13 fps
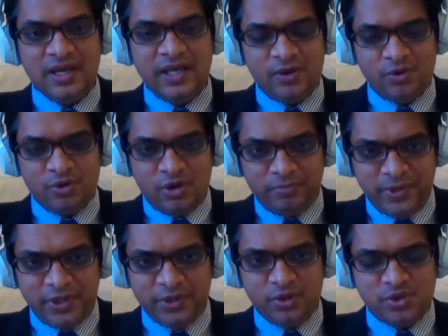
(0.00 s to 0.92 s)
You
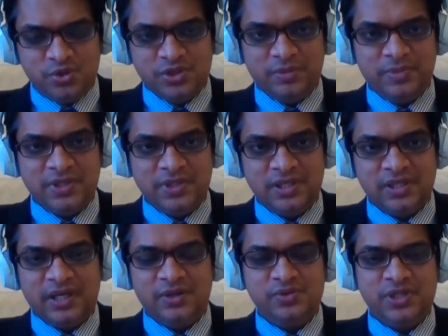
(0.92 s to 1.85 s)
complete those two semesters
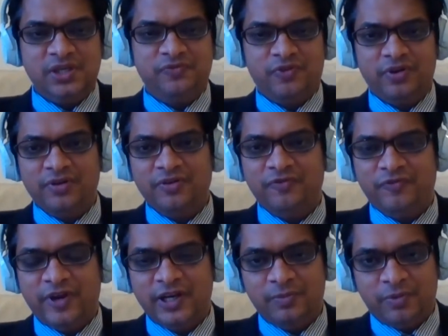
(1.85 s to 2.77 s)
and you sit for final